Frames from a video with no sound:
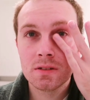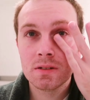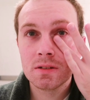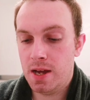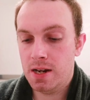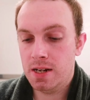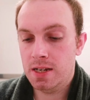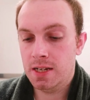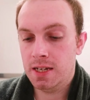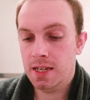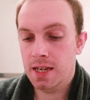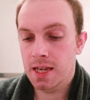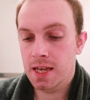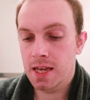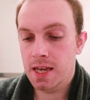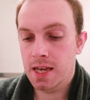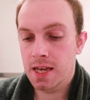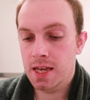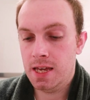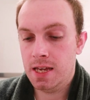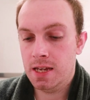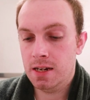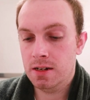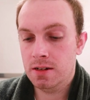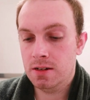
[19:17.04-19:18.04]
Patting it
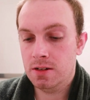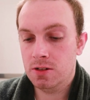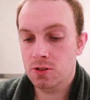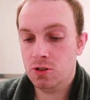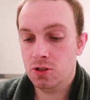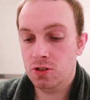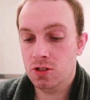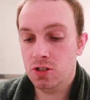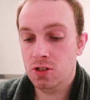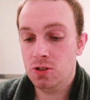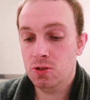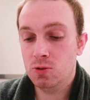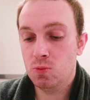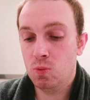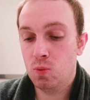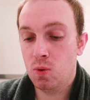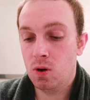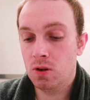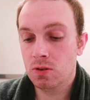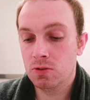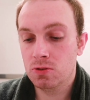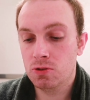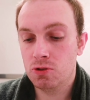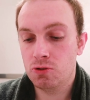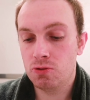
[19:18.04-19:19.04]
in, just use
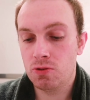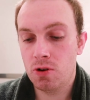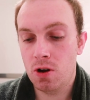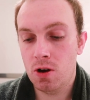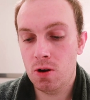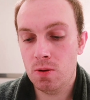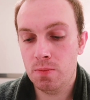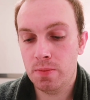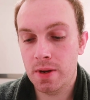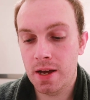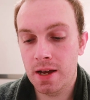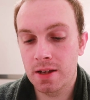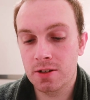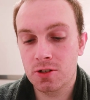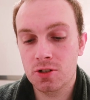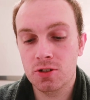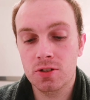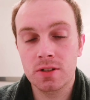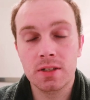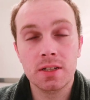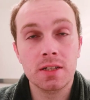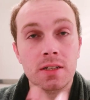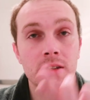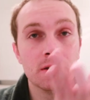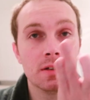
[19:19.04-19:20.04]
one drop
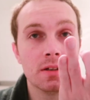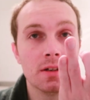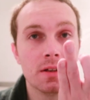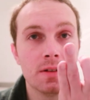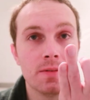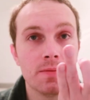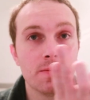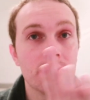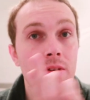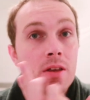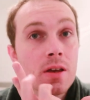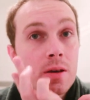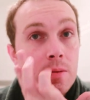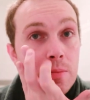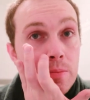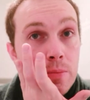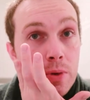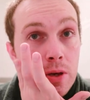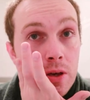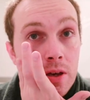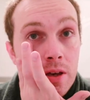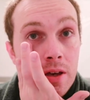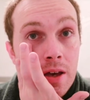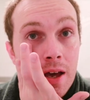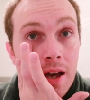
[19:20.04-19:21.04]
actually
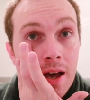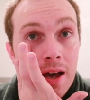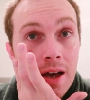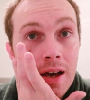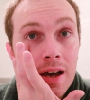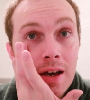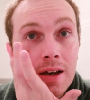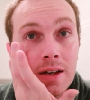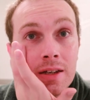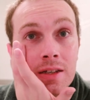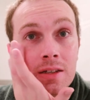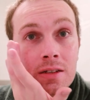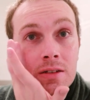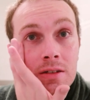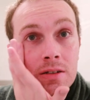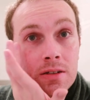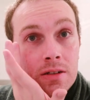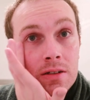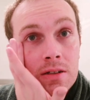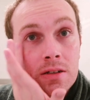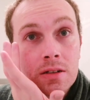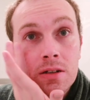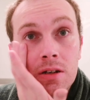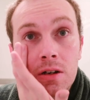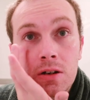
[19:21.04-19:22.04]
per eye.
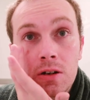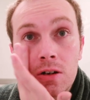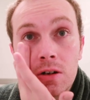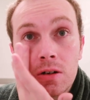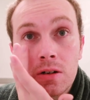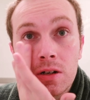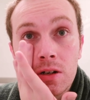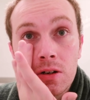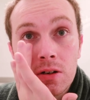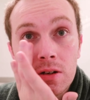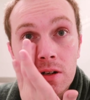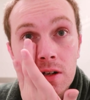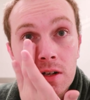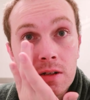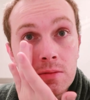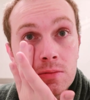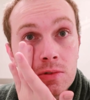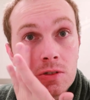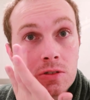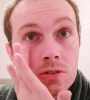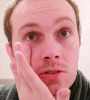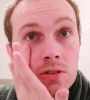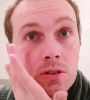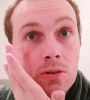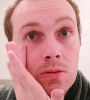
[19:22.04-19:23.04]
Oh God, I'm
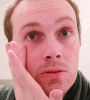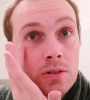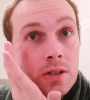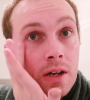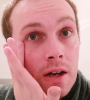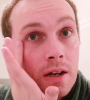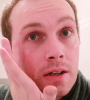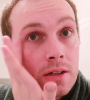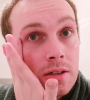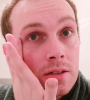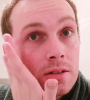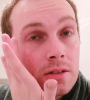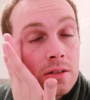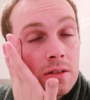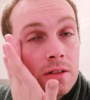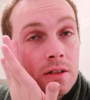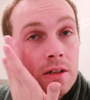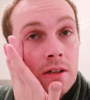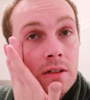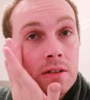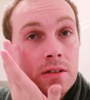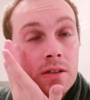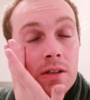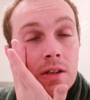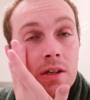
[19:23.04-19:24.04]
so tired
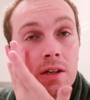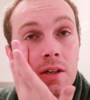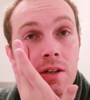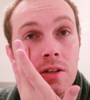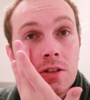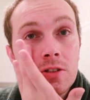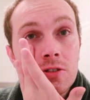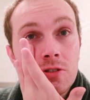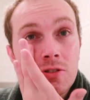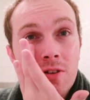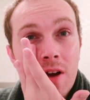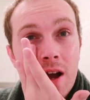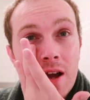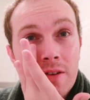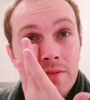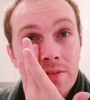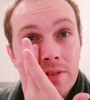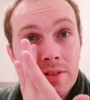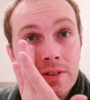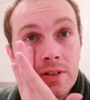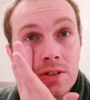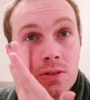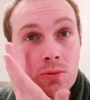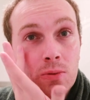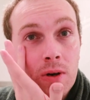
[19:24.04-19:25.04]
today.
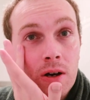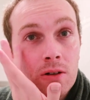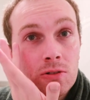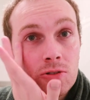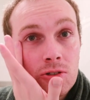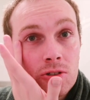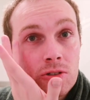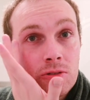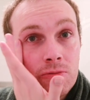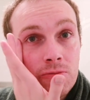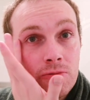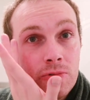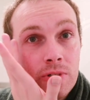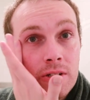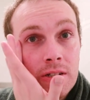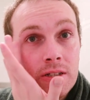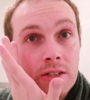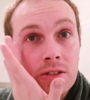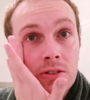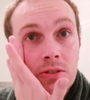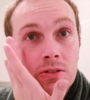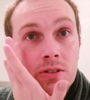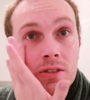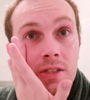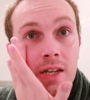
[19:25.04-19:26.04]
Driving as well just
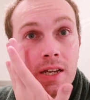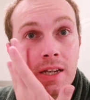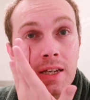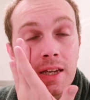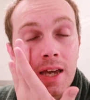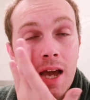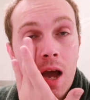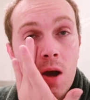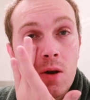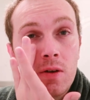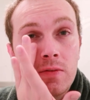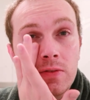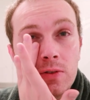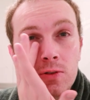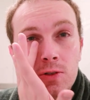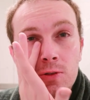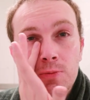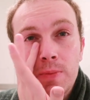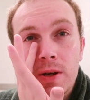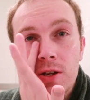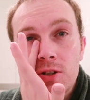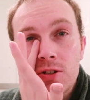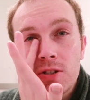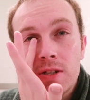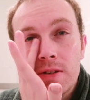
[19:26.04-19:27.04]
really does take out of you,
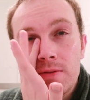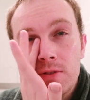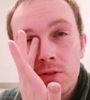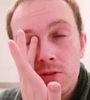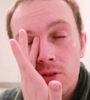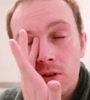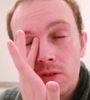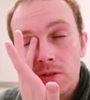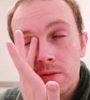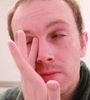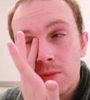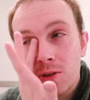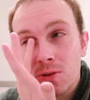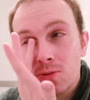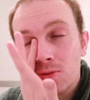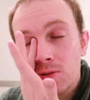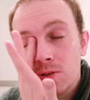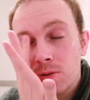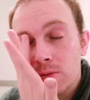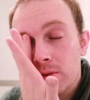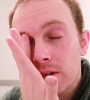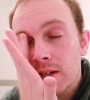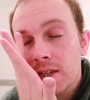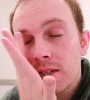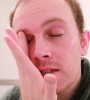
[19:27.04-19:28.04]
especially if you're on the
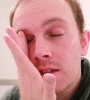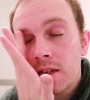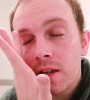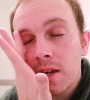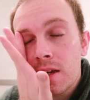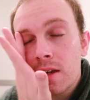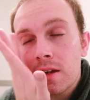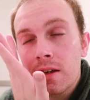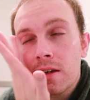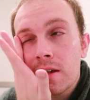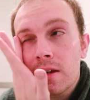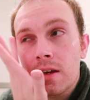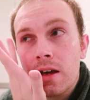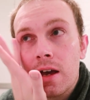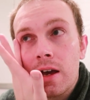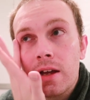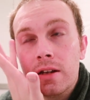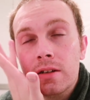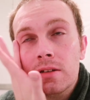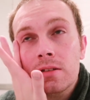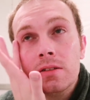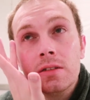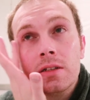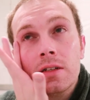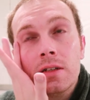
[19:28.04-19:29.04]
motorway.
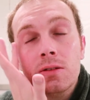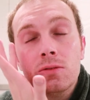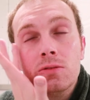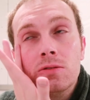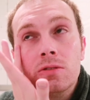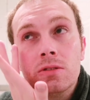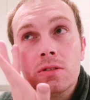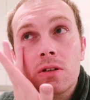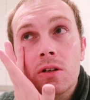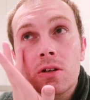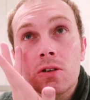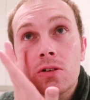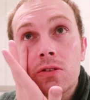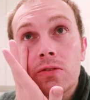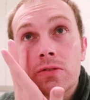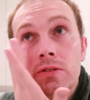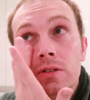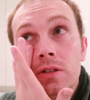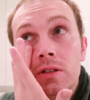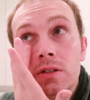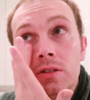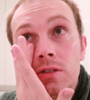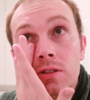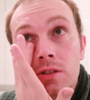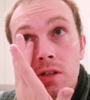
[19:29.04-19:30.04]
And it was
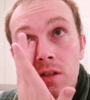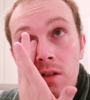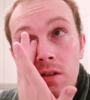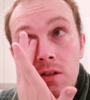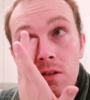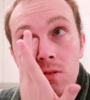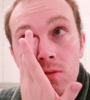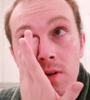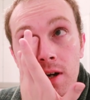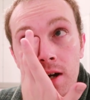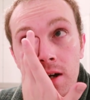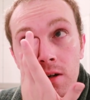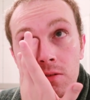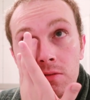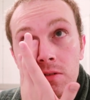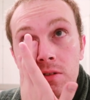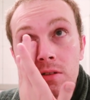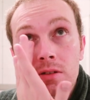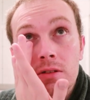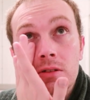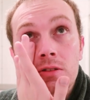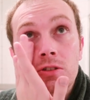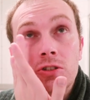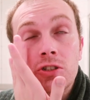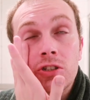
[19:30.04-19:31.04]
over a 2
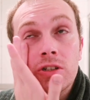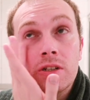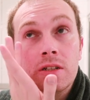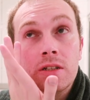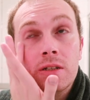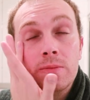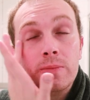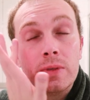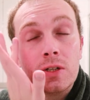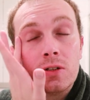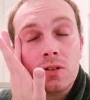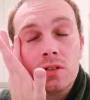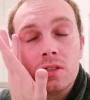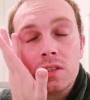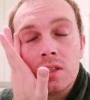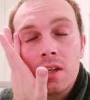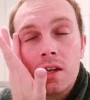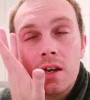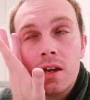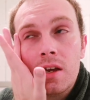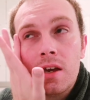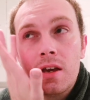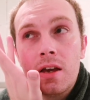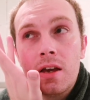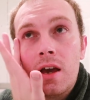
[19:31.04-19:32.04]
hour journey because
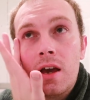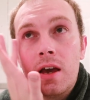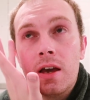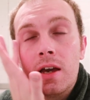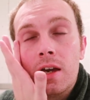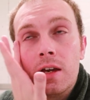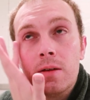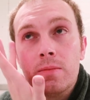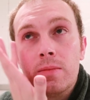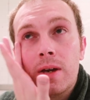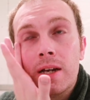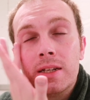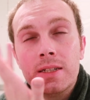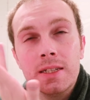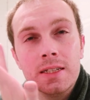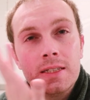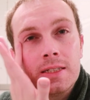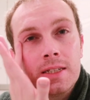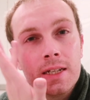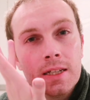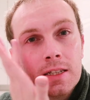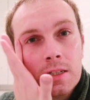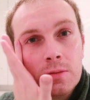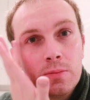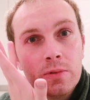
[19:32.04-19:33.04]
I did
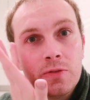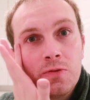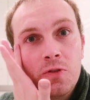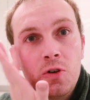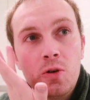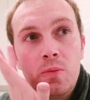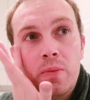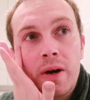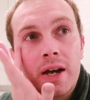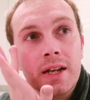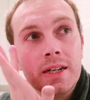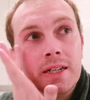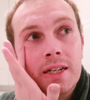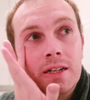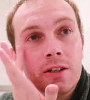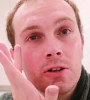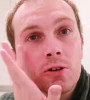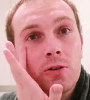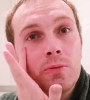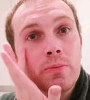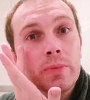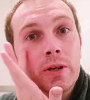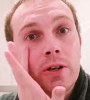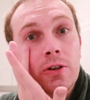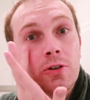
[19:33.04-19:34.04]
say this before, but I did
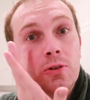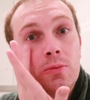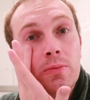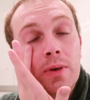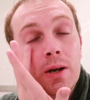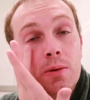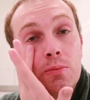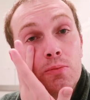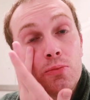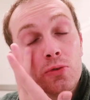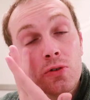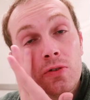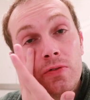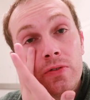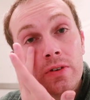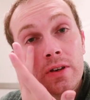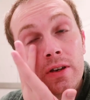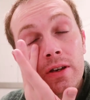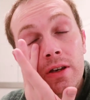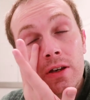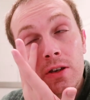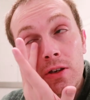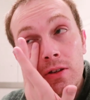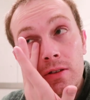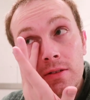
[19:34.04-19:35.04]
go and pick up my
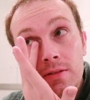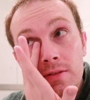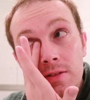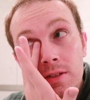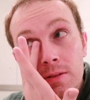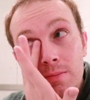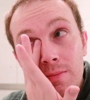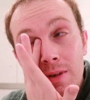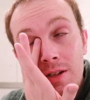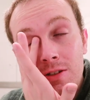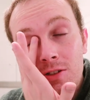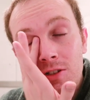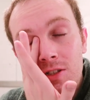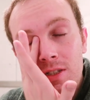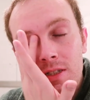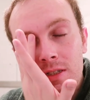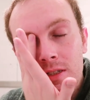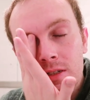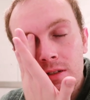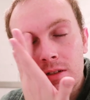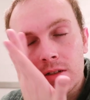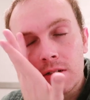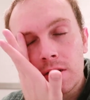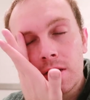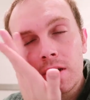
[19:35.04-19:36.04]
brother who lives in
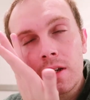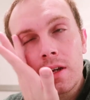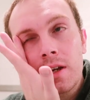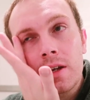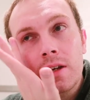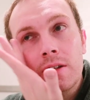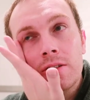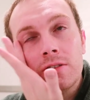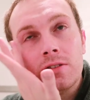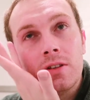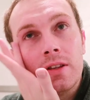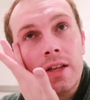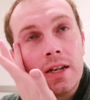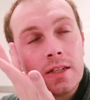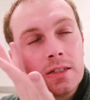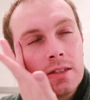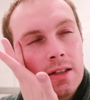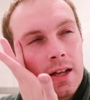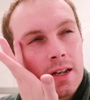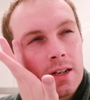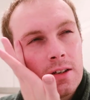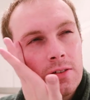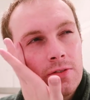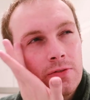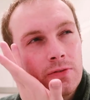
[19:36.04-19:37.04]
Manchester, so that's
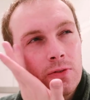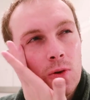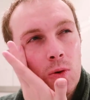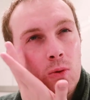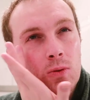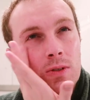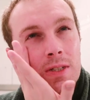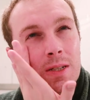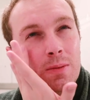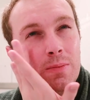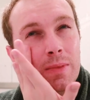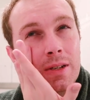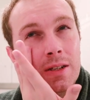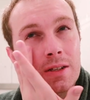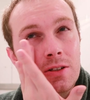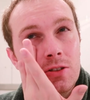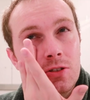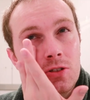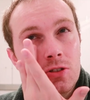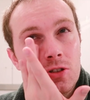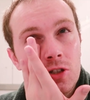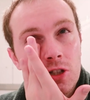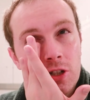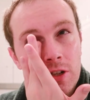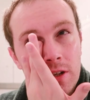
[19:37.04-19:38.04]
like a 40
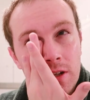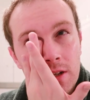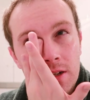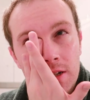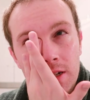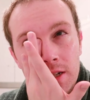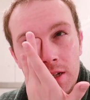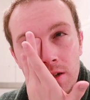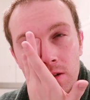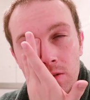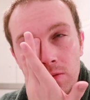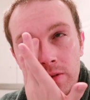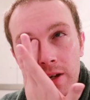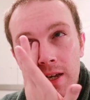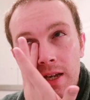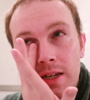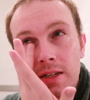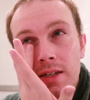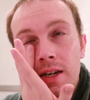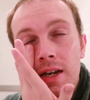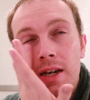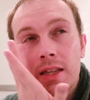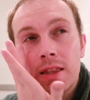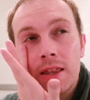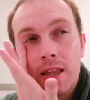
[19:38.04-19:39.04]
minute journey
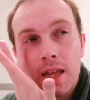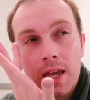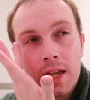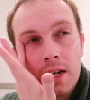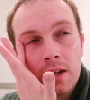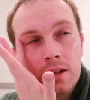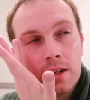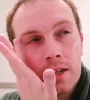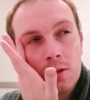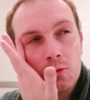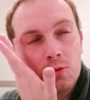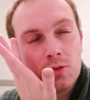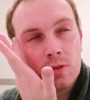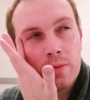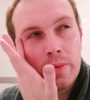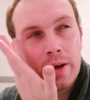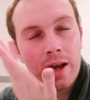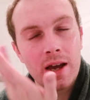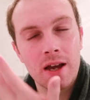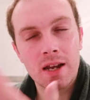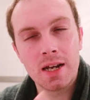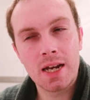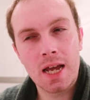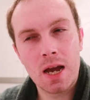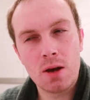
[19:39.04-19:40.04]
away, and then it was
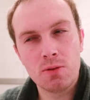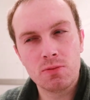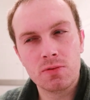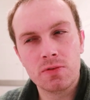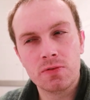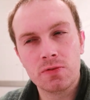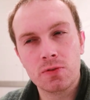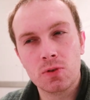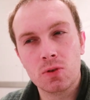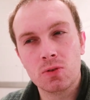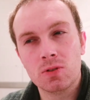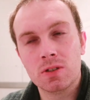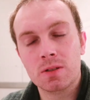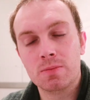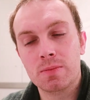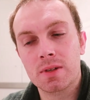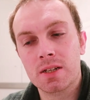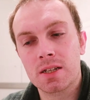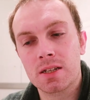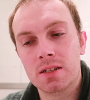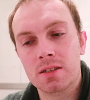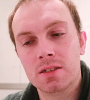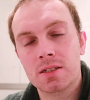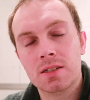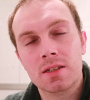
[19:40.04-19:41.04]
about an hour and 40
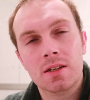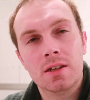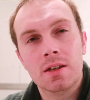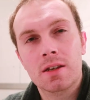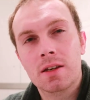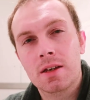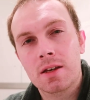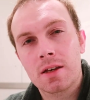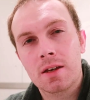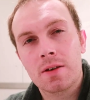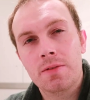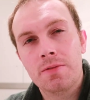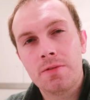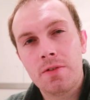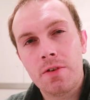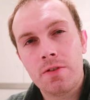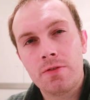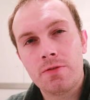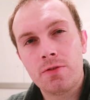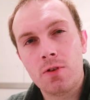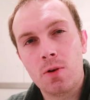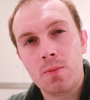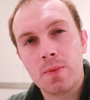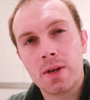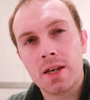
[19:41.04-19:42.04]
minutes
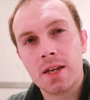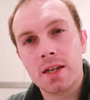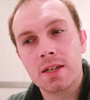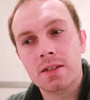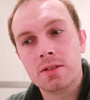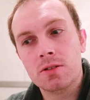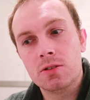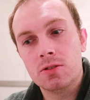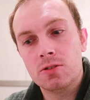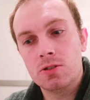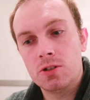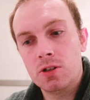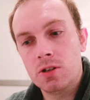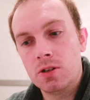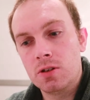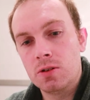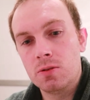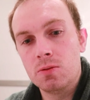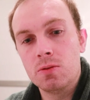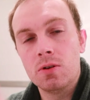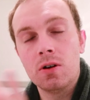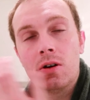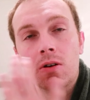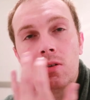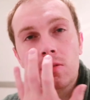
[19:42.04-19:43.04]
from his
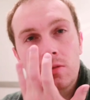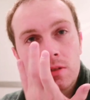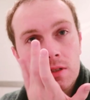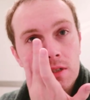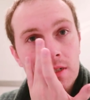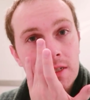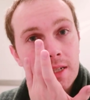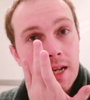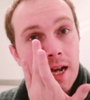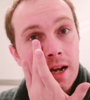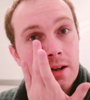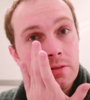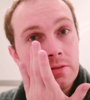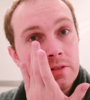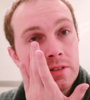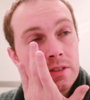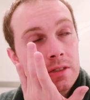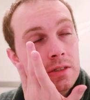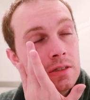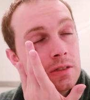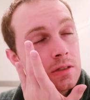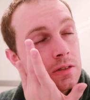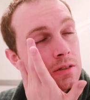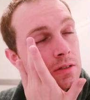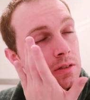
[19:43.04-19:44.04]
to Alton
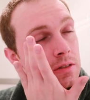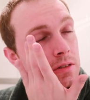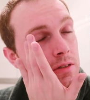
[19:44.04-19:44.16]
Towers.